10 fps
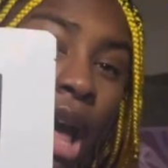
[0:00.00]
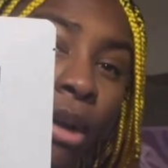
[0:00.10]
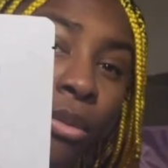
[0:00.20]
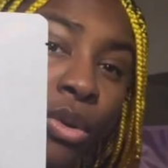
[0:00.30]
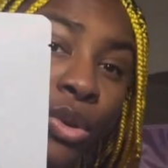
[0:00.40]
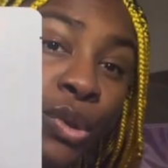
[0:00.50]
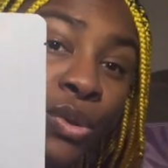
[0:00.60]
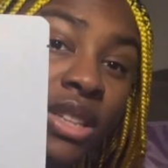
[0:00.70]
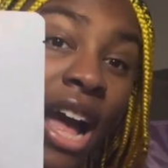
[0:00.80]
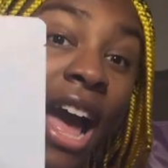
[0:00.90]
I will
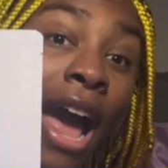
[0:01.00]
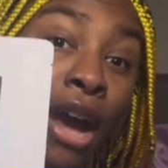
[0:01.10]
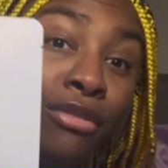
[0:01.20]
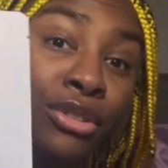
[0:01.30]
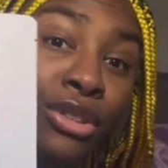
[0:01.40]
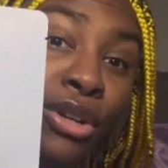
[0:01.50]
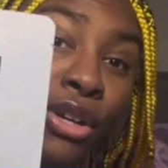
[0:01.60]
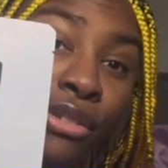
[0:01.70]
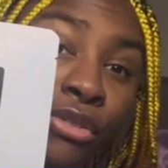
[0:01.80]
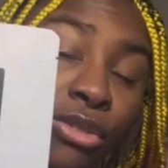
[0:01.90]
use that after
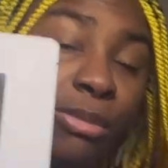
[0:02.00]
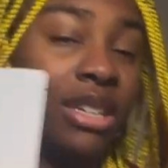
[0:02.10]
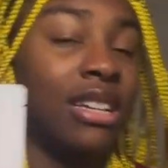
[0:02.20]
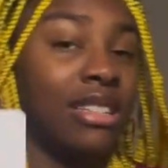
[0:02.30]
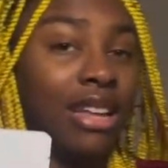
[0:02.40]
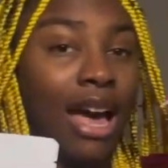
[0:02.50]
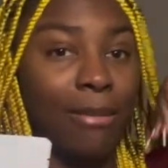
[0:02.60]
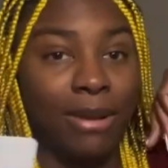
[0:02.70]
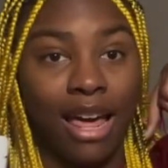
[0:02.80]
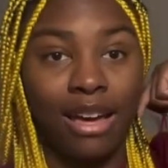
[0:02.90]
Carnival because
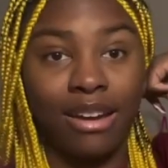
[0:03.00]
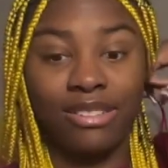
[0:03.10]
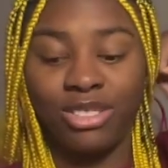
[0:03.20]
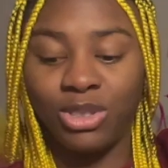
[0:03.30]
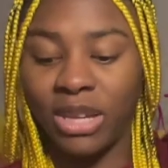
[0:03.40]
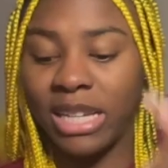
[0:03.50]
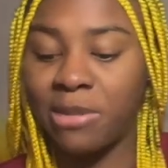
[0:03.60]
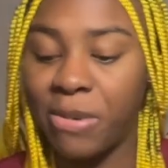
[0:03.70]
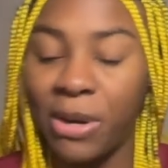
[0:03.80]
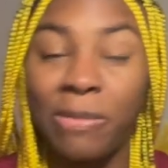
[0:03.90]
I'm not going to
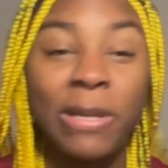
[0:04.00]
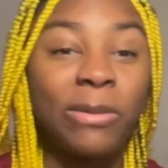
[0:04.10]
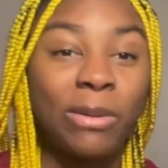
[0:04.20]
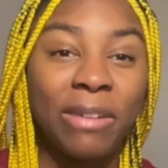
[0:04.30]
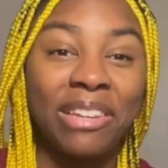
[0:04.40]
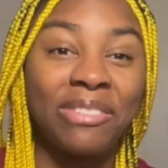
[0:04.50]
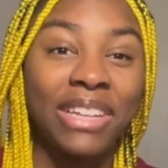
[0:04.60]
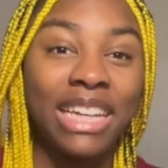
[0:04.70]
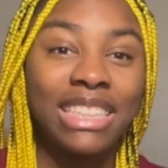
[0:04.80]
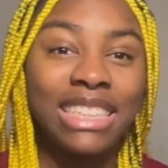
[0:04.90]
experiment with my
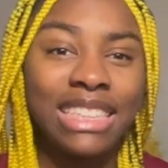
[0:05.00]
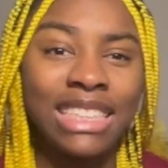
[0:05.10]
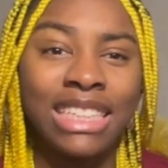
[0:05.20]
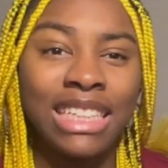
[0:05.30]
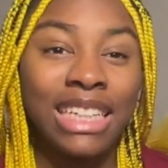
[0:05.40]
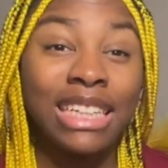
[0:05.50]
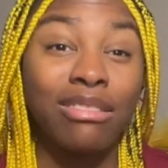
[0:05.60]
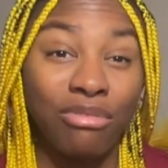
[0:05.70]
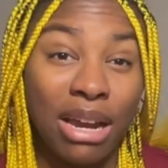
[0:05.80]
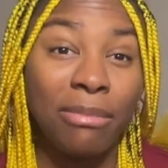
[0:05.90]
face
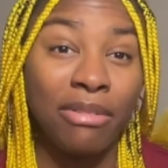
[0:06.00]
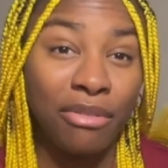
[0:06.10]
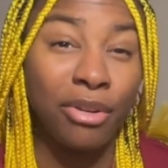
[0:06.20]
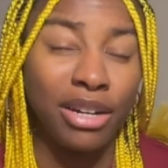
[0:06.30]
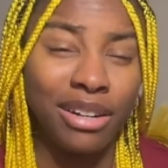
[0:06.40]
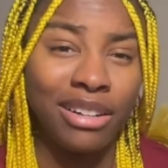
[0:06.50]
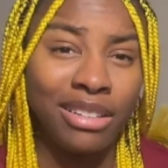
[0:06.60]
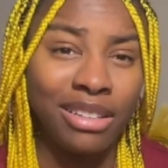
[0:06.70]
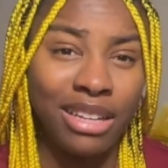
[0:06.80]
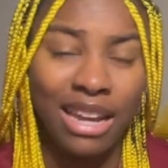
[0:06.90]
right before
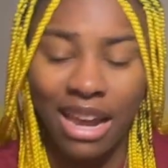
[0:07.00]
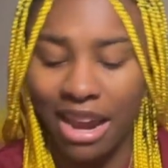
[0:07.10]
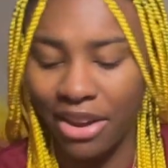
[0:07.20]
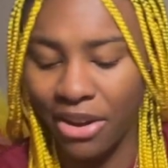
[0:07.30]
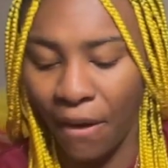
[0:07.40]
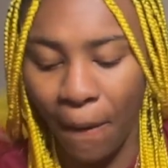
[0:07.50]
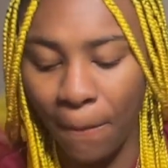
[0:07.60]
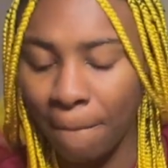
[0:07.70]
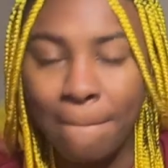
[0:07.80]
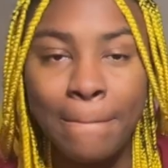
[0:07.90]
the day, you
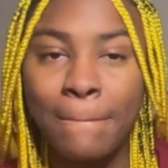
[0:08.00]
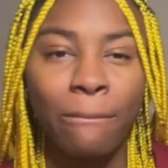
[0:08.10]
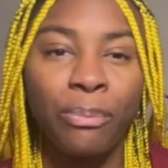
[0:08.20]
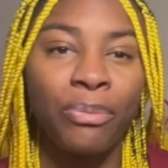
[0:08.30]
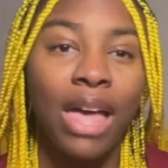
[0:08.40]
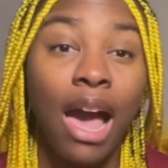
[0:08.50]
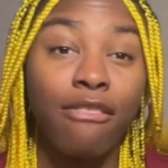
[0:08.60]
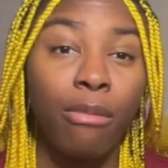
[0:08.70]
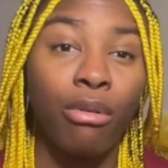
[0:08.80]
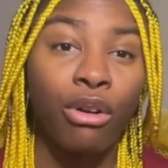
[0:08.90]
know? I have
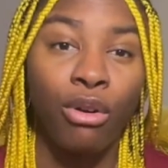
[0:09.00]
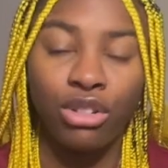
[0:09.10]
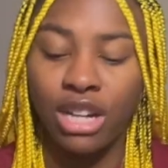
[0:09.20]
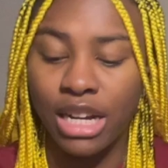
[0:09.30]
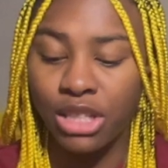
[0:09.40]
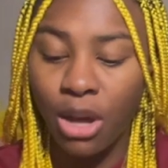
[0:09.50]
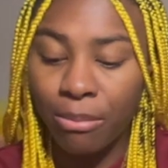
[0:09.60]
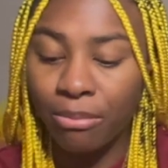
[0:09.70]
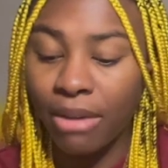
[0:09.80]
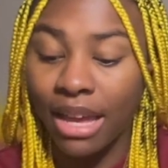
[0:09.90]
a broke out or
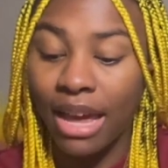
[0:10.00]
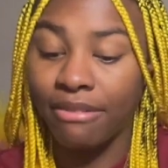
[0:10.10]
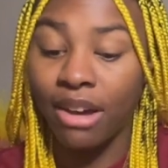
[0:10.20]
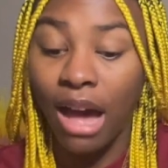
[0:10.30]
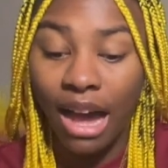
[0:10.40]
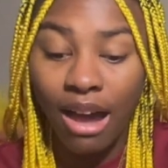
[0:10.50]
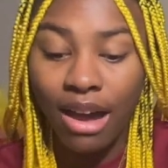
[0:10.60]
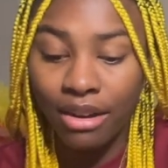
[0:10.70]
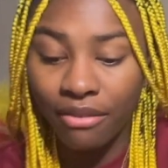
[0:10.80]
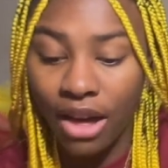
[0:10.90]
something and you have to go to
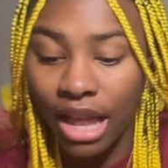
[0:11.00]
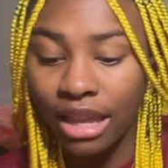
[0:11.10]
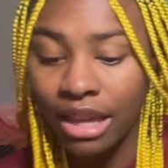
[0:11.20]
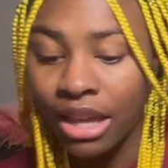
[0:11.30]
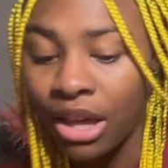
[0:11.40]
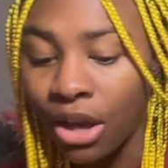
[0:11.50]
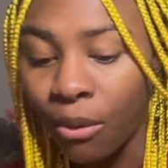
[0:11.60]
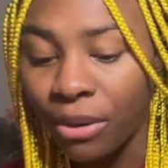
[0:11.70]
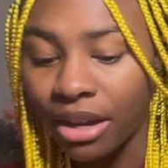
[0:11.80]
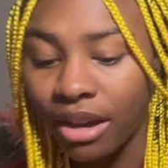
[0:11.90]
Carnival
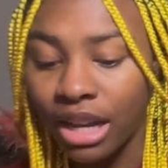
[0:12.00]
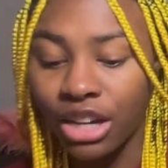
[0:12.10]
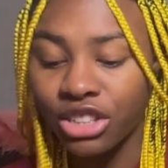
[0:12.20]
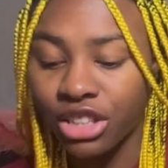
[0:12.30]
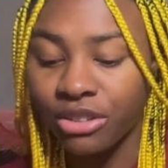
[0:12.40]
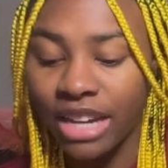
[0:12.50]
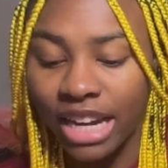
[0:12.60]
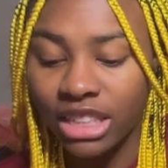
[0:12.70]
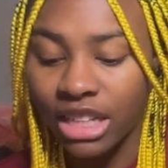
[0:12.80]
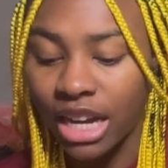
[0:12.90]
with your allergic
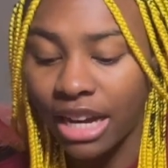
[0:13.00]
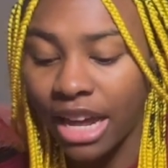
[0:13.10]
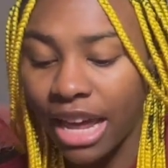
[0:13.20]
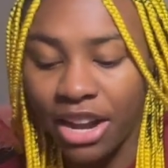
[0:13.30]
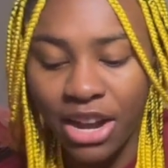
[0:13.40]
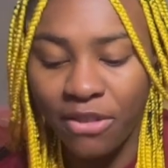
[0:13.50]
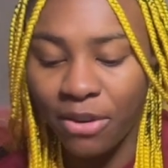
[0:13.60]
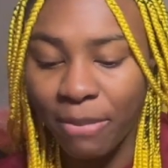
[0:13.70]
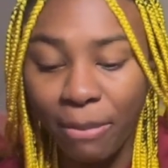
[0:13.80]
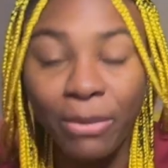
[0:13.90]
reaction. And then
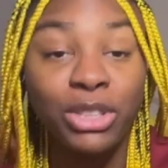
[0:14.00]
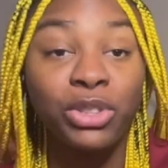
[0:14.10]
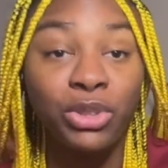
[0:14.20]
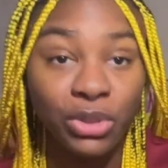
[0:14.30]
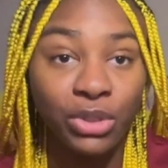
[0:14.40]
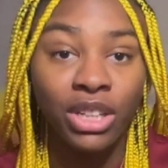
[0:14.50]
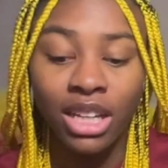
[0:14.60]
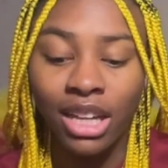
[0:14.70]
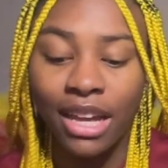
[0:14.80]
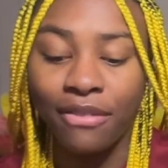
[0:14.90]
remember too,
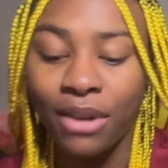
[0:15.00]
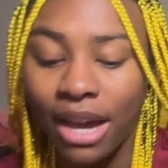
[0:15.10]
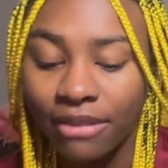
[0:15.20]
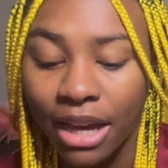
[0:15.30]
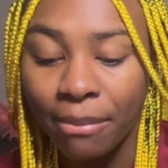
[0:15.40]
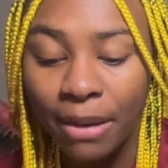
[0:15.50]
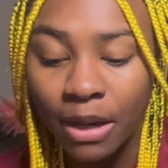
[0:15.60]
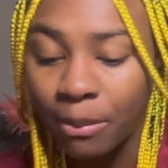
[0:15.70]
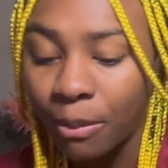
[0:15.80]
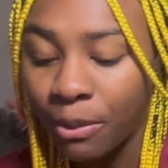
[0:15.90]
if you have like a
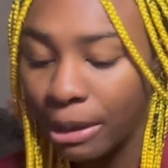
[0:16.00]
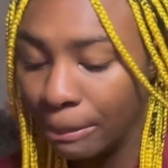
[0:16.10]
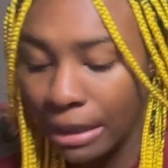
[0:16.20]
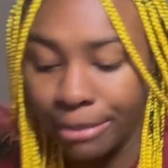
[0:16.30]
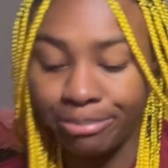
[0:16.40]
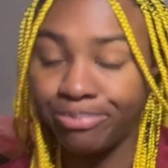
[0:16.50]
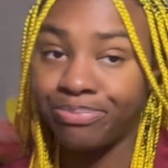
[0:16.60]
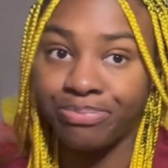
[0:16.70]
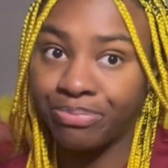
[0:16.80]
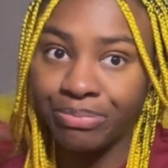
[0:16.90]
makeup appointment,
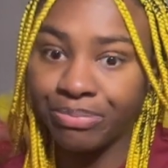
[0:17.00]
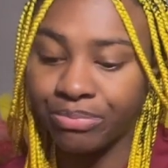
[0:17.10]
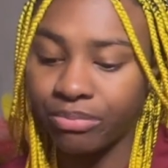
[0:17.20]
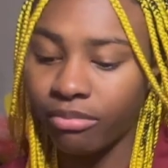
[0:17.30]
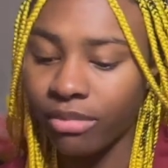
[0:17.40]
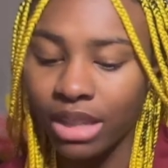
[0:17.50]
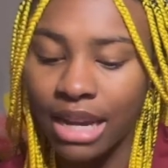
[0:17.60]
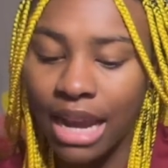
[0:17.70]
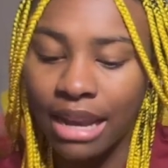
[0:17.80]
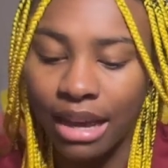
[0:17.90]

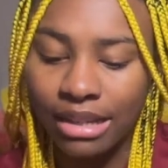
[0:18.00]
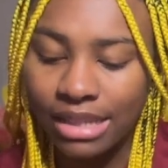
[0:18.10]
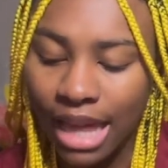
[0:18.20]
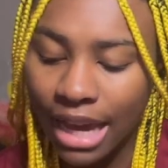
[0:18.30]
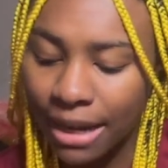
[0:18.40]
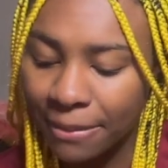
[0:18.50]
that not the slide.